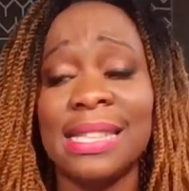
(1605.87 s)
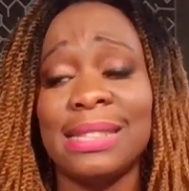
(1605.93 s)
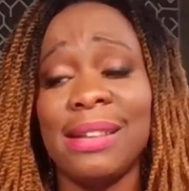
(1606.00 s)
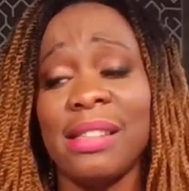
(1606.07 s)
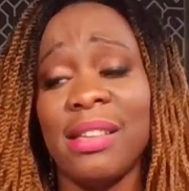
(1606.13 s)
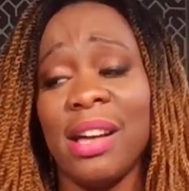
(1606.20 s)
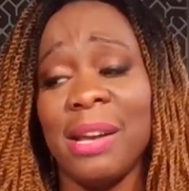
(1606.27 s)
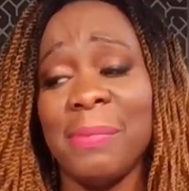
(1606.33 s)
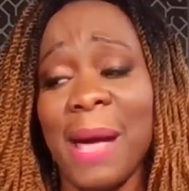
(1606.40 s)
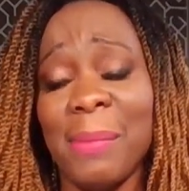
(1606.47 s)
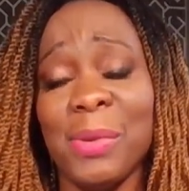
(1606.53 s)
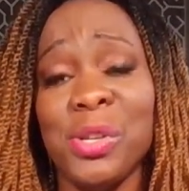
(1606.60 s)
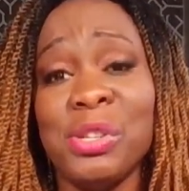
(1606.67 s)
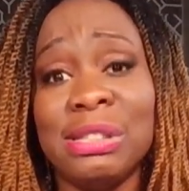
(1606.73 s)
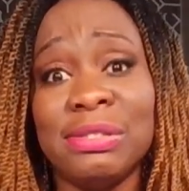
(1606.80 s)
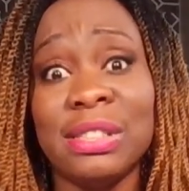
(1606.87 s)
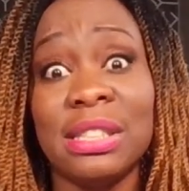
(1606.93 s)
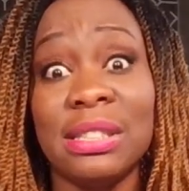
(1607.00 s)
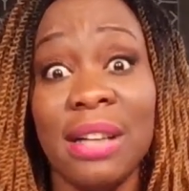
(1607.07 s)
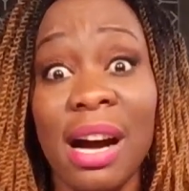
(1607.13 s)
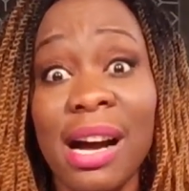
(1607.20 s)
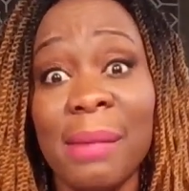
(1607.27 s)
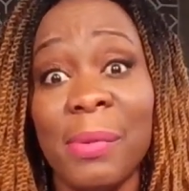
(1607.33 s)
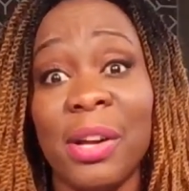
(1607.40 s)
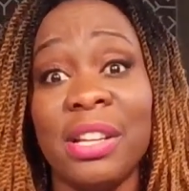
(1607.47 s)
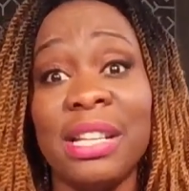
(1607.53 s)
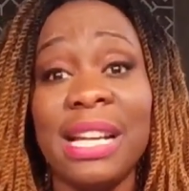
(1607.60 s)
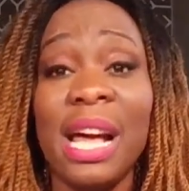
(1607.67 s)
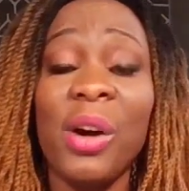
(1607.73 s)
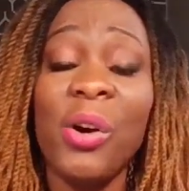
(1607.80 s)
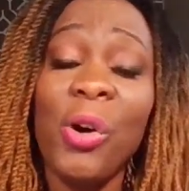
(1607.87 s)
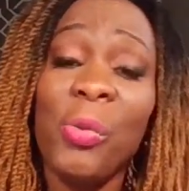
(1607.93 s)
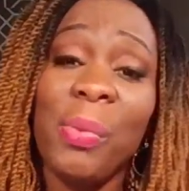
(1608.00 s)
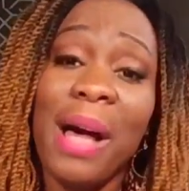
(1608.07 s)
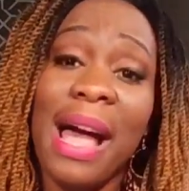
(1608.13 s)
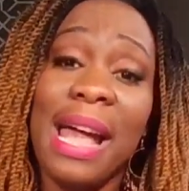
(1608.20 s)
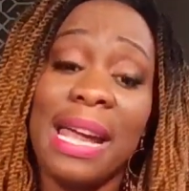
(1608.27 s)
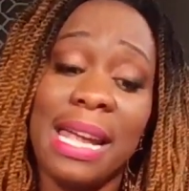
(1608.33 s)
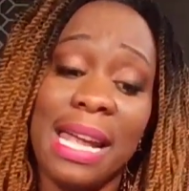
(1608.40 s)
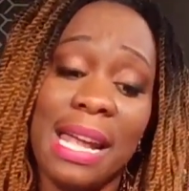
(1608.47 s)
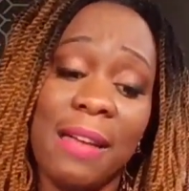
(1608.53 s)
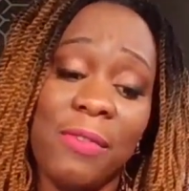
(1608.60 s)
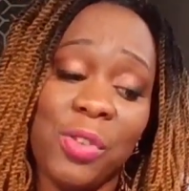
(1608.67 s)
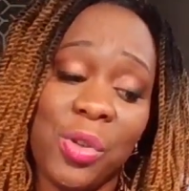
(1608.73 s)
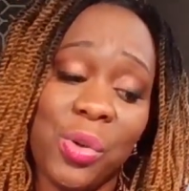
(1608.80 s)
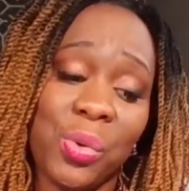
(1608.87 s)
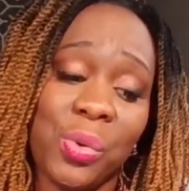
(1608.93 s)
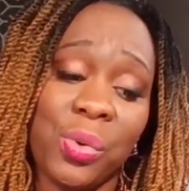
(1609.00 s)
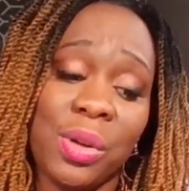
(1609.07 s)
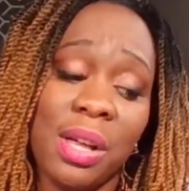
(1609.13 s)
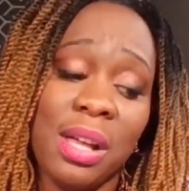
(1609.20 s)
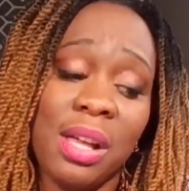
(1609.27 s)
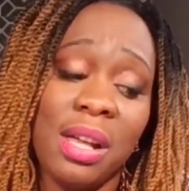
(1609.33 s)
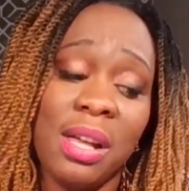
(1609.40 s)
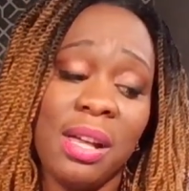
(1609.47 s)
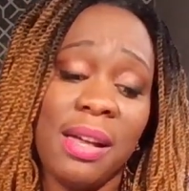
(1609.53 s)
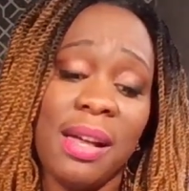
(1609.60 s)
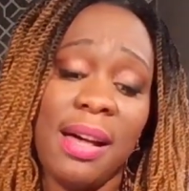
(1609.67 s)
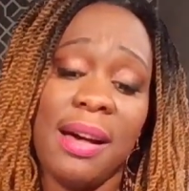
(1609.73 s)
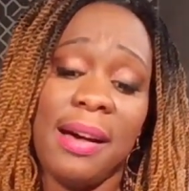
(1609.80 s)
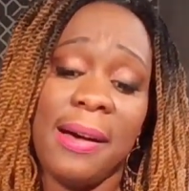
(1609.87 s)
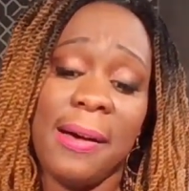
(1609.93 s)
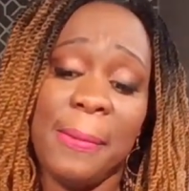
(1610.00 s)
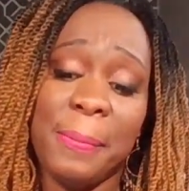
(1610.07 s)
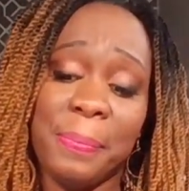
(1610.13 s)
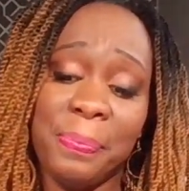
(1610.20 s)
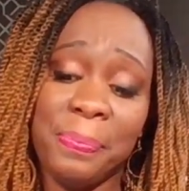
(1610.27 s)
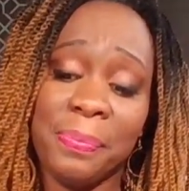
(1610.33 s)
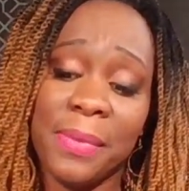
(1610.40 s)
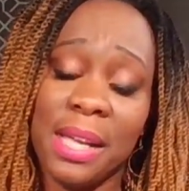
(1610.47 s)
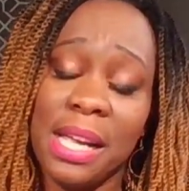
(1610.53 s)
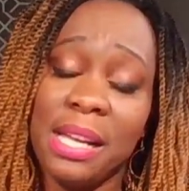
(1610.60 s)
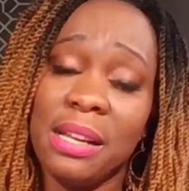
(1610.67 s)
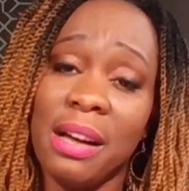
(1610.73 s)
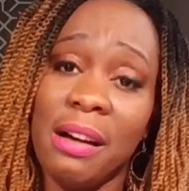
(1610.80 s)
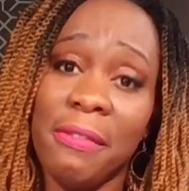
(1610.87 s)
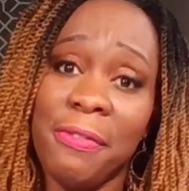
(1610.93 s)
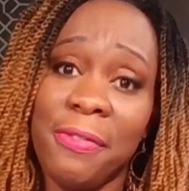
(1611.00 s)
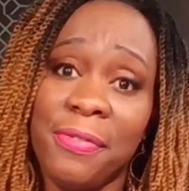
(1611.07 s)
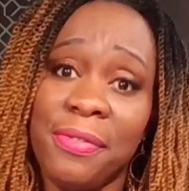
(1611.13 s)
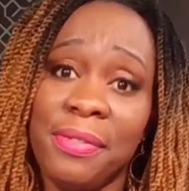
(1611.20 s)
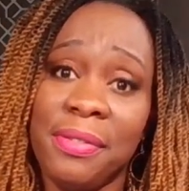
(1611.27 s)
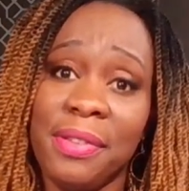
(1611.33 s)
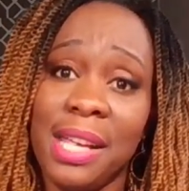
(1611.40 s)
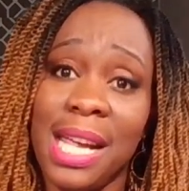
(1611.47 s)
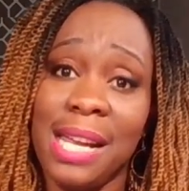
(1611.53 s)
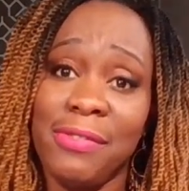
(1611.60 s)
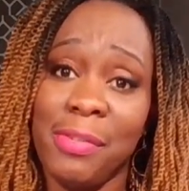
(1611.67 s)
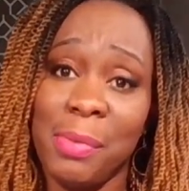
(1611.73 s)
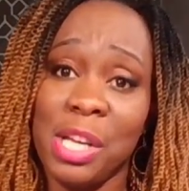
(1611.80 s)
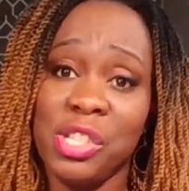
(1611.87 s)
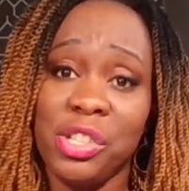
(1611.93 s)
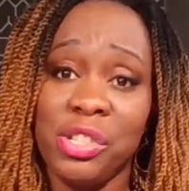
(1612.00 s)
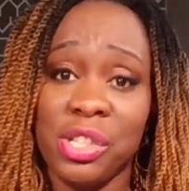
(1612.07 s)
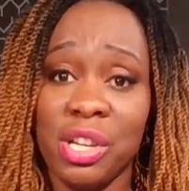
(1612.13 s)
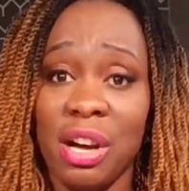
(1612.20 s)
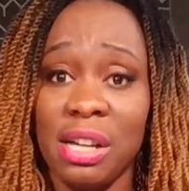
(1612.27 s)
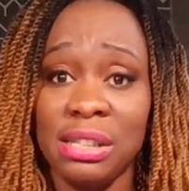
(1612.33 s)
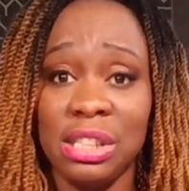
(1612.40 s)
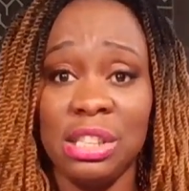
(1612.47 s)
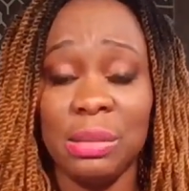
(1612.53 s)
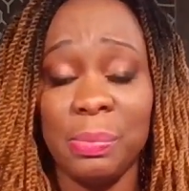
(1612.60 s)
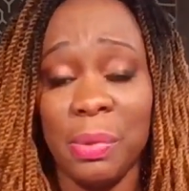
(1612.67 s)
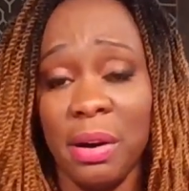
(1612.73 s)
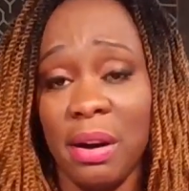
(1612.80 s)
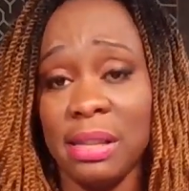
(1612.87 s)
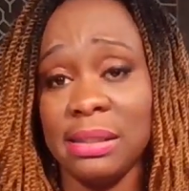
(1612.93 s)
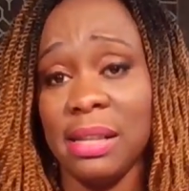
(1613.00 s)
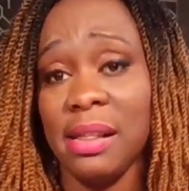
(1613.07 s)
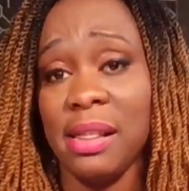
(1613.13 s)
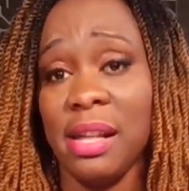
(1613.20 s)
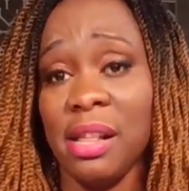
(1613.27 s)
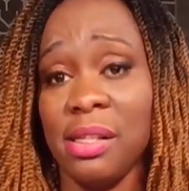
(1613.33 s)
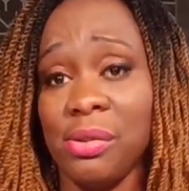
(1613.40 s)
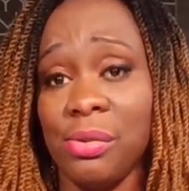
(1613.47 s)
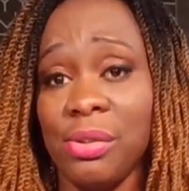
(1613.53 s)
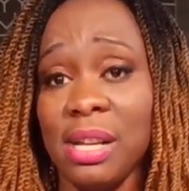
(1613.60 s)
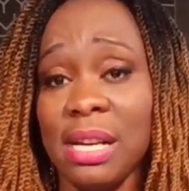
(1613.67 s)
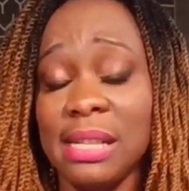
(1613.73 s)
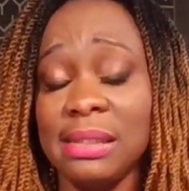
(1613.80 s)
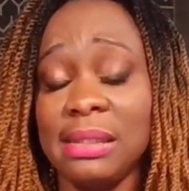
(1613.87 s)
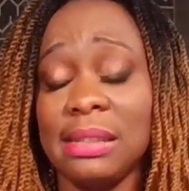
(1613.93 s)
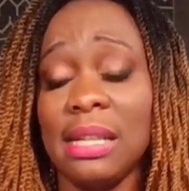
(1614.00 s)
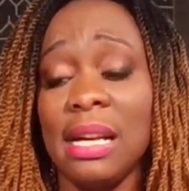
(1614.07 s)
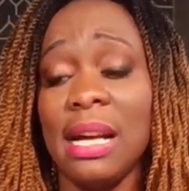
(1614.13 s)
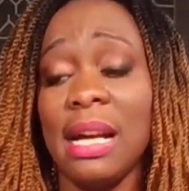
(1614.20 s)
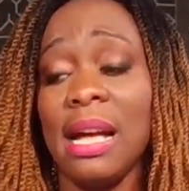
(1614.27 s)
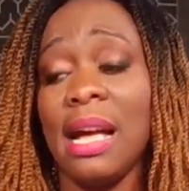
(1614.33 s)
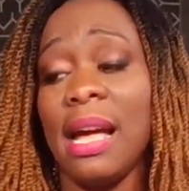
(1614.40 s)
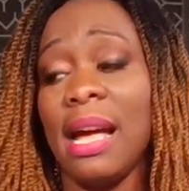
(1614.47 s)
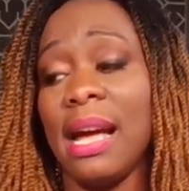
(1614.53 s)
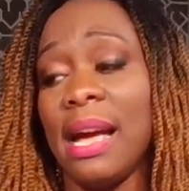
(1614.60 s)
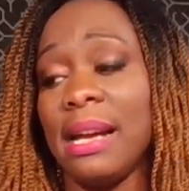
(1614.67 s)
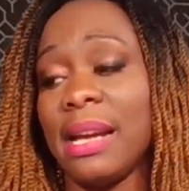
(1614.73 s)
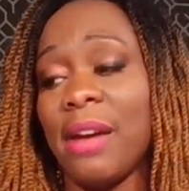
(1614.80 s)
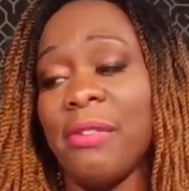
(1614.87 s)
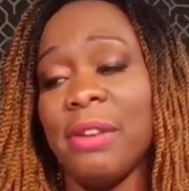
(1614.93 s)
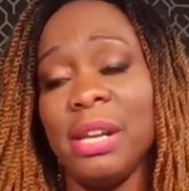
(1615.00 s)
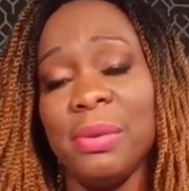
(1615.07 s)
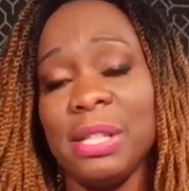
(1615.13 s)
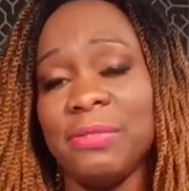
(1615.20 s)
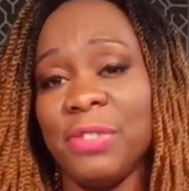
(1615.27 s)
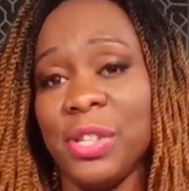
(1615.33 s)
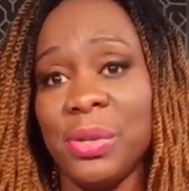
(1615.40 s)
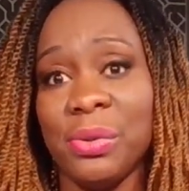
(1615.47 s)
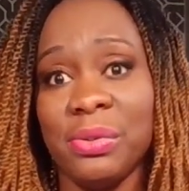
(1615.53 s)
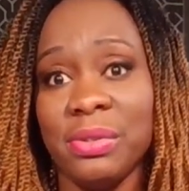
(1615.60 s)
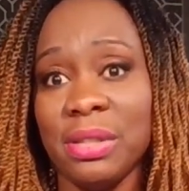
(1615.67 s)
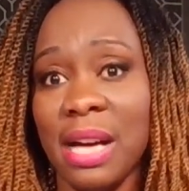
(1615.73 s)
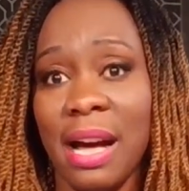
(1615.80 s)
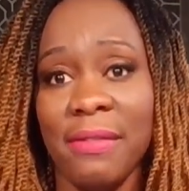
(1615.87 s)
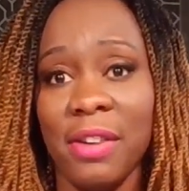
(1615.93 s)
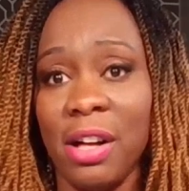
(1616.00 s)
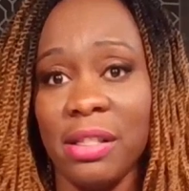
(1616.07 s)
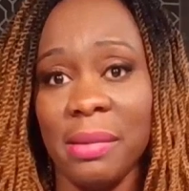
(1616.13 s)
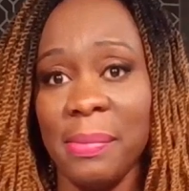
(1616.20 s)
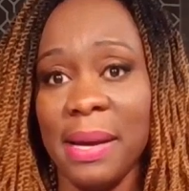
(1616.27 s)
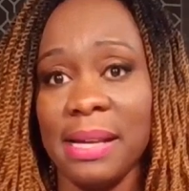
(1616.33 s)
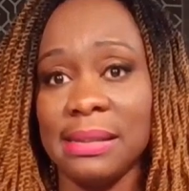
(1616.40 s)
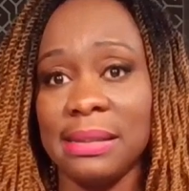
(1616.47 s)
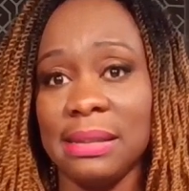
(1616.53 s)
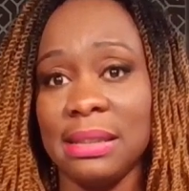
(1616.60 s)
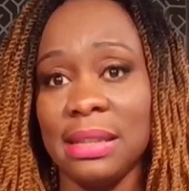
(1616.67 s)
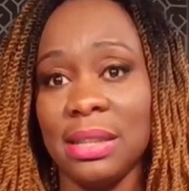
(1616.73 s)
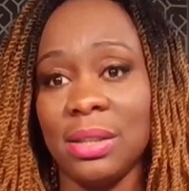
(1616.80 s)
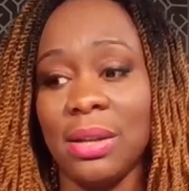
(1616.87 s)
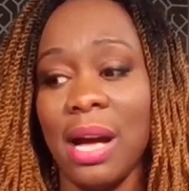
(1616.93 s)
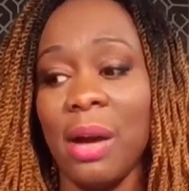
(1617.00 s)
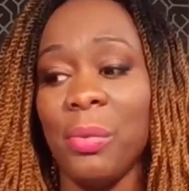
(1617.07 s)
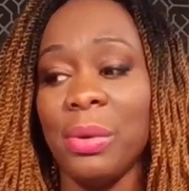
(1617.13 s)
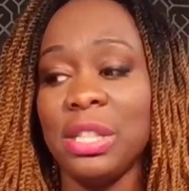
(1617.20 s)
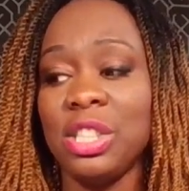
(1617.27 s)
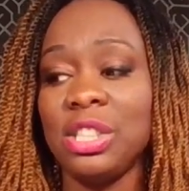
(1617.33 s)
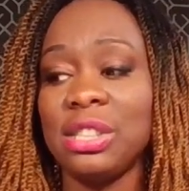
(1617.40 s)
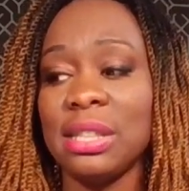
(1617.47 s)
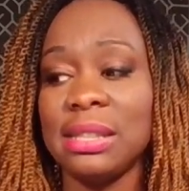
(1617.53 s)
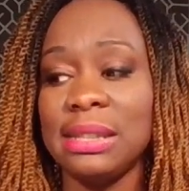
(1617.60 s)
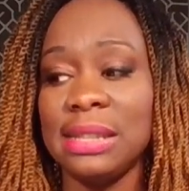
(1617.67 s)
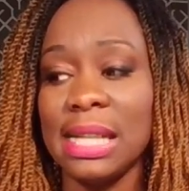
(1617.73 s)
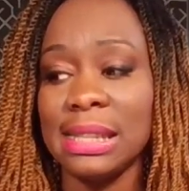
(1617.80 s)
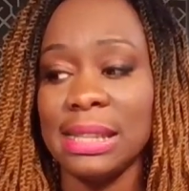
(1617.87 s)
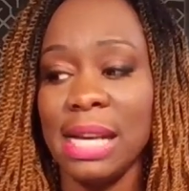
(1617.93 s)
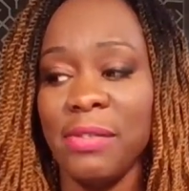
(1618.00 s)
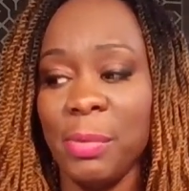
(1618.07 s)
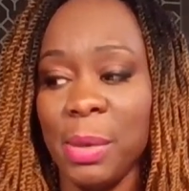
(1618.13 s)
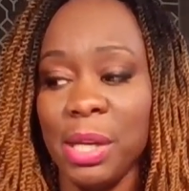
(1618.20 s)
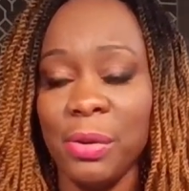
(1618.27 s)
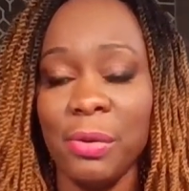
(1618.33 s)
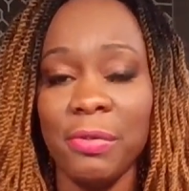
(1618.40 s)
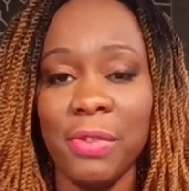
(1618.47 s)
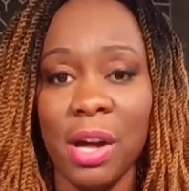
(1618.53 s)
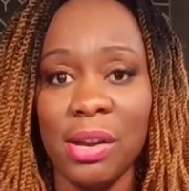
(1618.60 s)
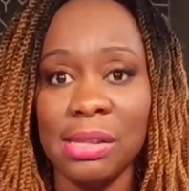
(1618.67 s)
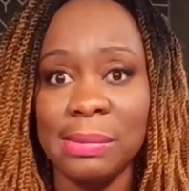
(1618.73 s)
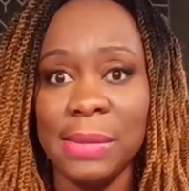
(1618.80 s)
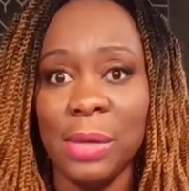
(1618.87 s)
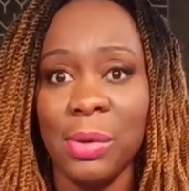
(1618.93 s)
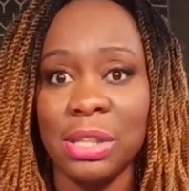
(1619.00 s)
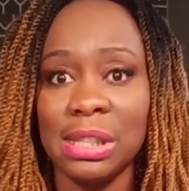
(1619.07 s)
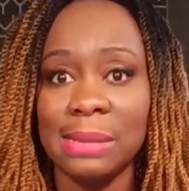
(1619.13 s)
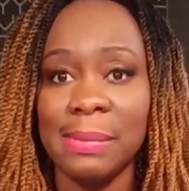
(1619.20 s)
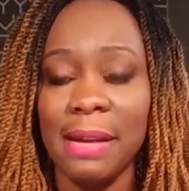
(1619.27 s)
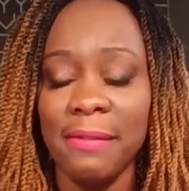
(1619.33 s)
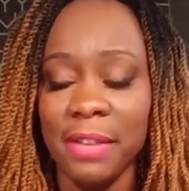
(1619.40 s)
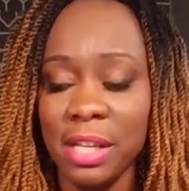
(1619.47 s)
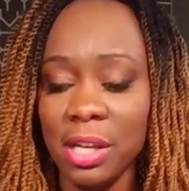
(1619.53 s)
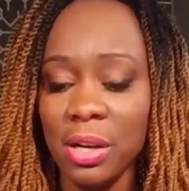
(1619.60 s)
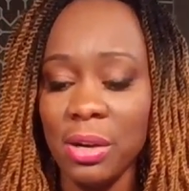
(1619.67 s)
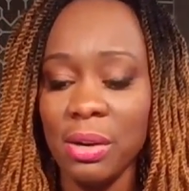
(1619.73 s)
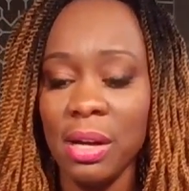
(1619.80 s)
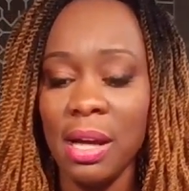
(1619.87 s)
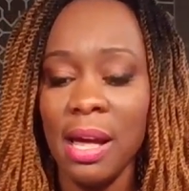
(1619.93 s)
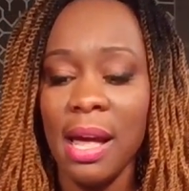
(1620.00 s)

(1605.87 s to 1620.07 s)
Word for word: So I thought it might be useful to talk about it. And I hope I gave you um, enough information to cause you to pause and think through this and I really wish for you to have all the best. You know, I wish success to everybody who follows me and watches my video.